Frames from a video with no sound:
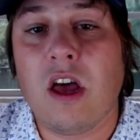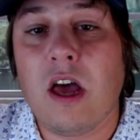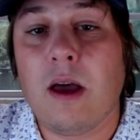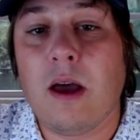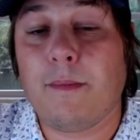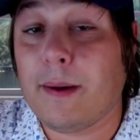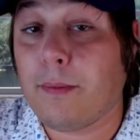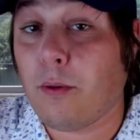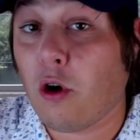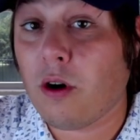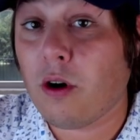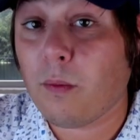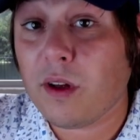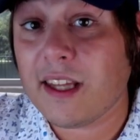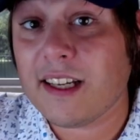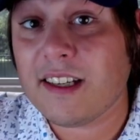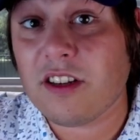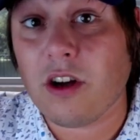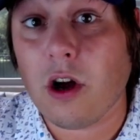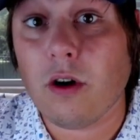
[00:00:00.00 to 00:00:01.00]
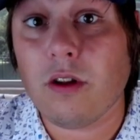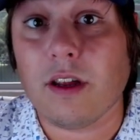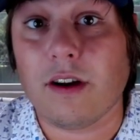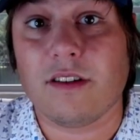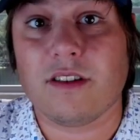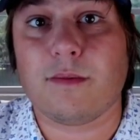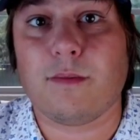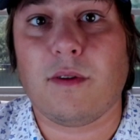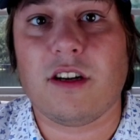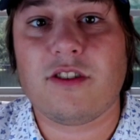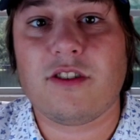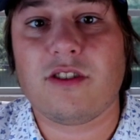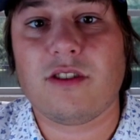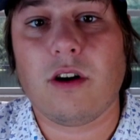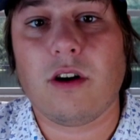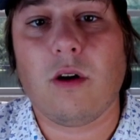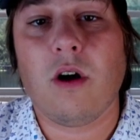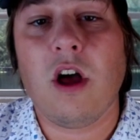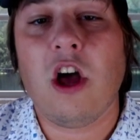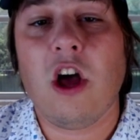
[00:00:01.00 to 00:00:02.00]
people aren't willing to go there as much.
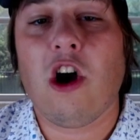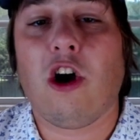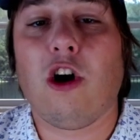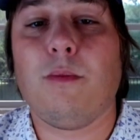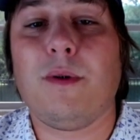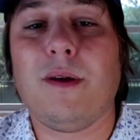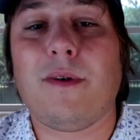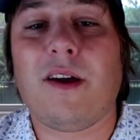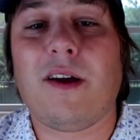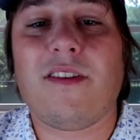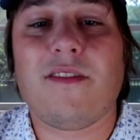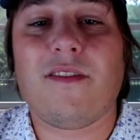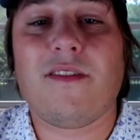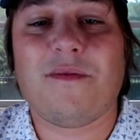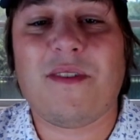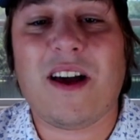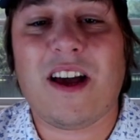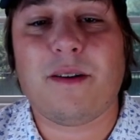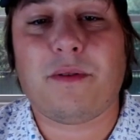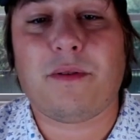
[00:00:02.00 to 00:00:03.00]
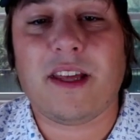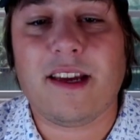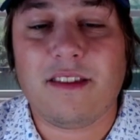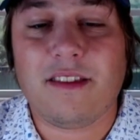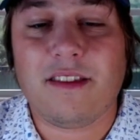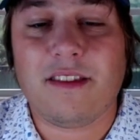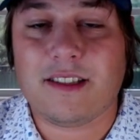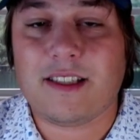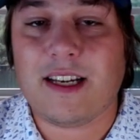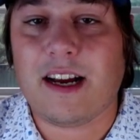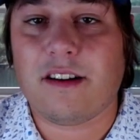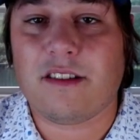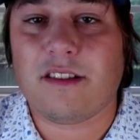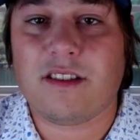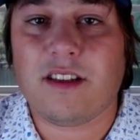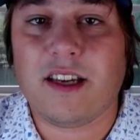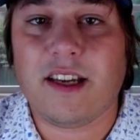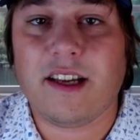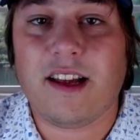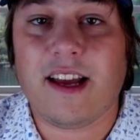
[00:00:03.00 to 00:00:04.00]
So he'll be my favorite value play in the entire
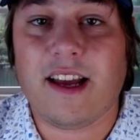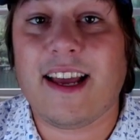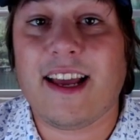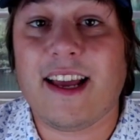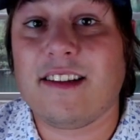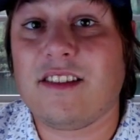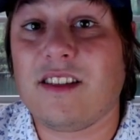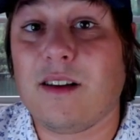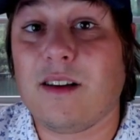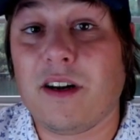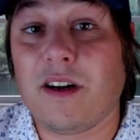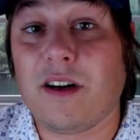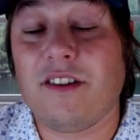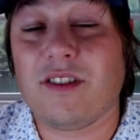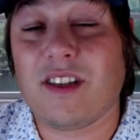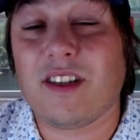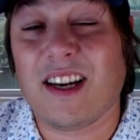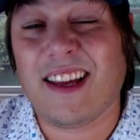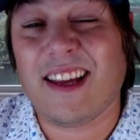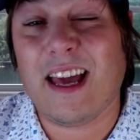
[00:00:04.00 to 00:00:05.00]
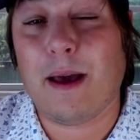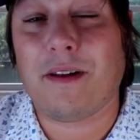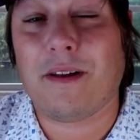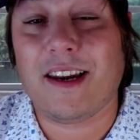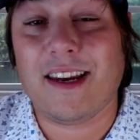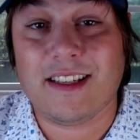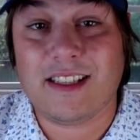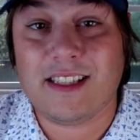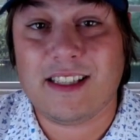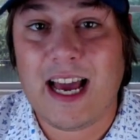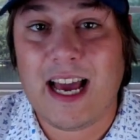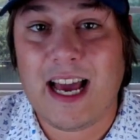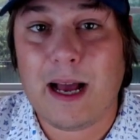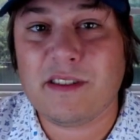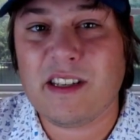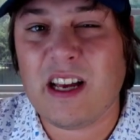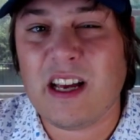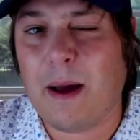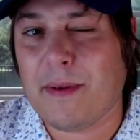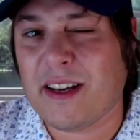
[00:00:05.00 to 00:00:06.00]
slate. Again, somebody who's going to get plenty of snaps.
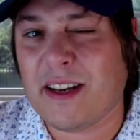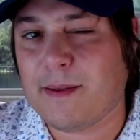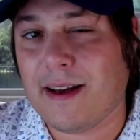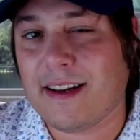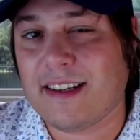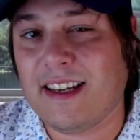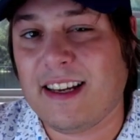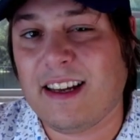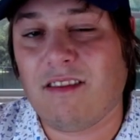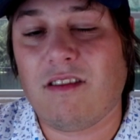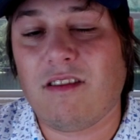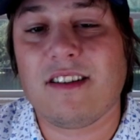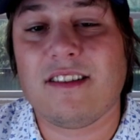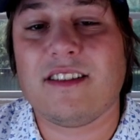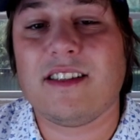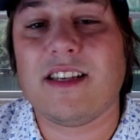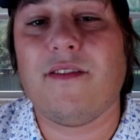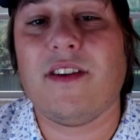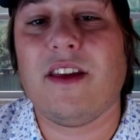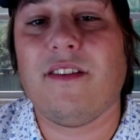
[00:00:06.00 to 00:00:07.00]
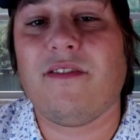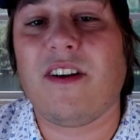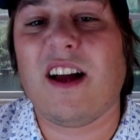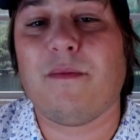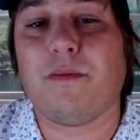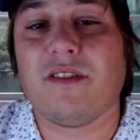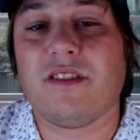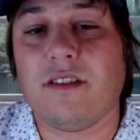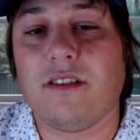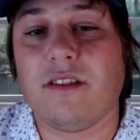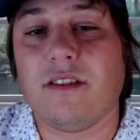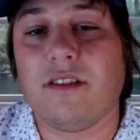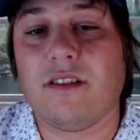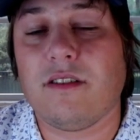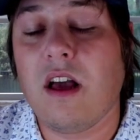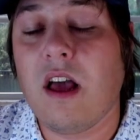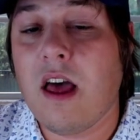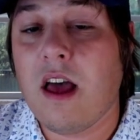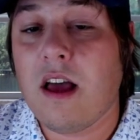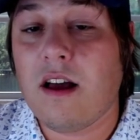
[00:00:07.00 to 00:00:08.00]
I'm expecting around a 75%
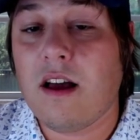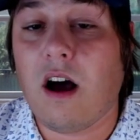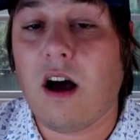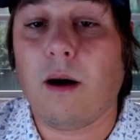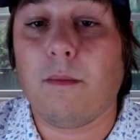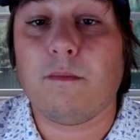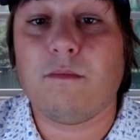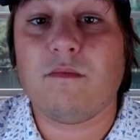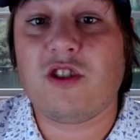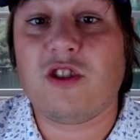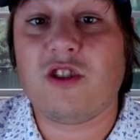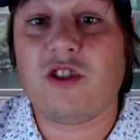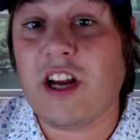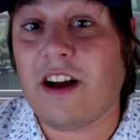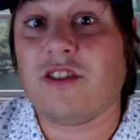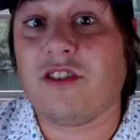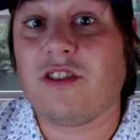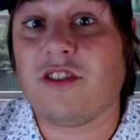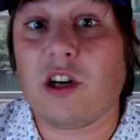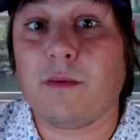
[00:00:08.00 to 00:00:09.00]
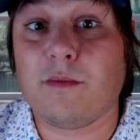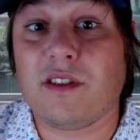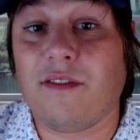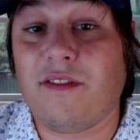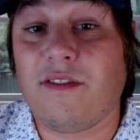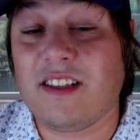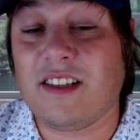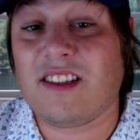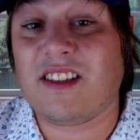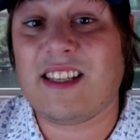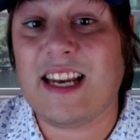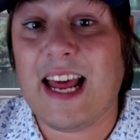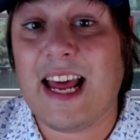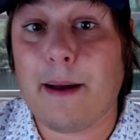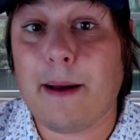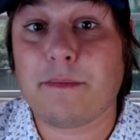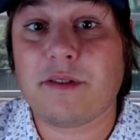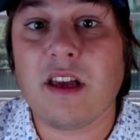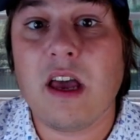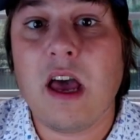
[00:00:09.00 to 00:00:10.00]
um, share in terms of his
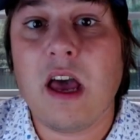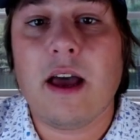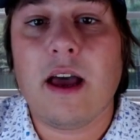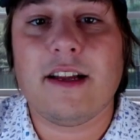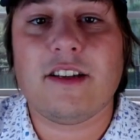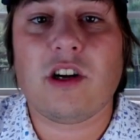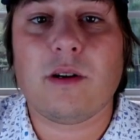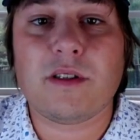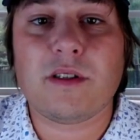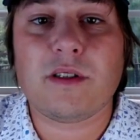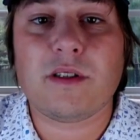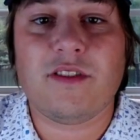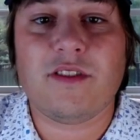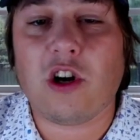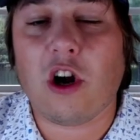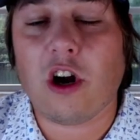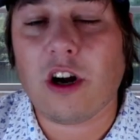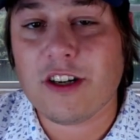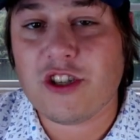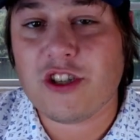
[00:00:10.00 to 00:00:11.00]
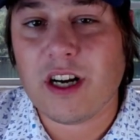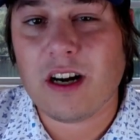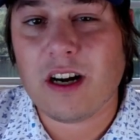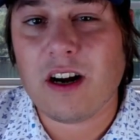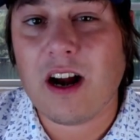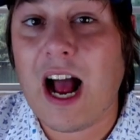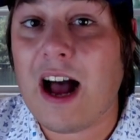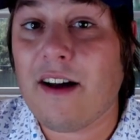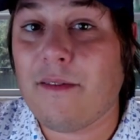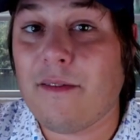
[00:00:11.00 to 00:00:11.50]
snaps. In terms of his target share, have him